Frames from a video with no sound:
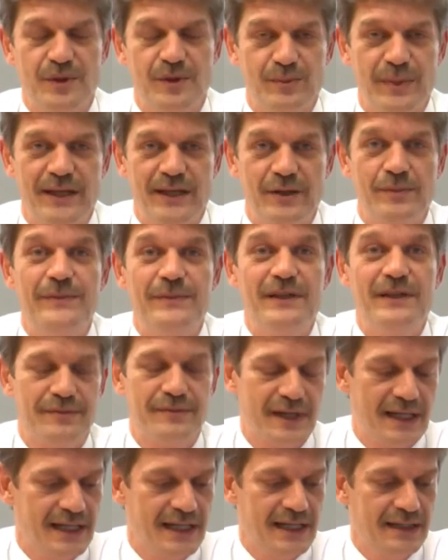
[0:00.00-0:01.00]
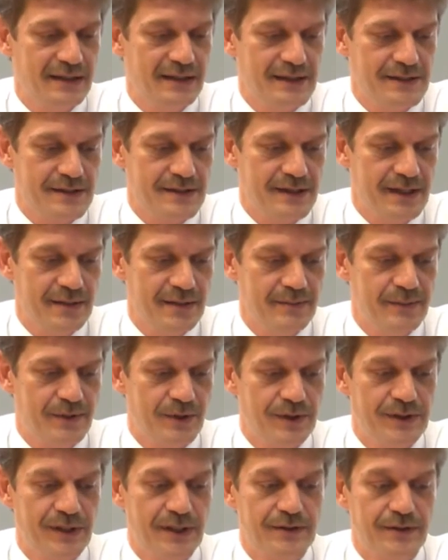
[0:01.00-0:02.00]
momentum defined as the
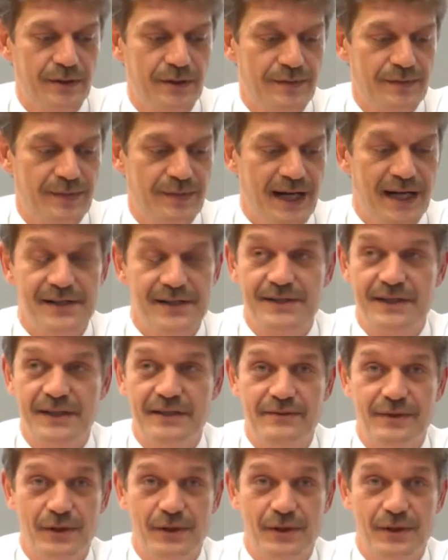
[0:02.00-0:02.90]
product of mass and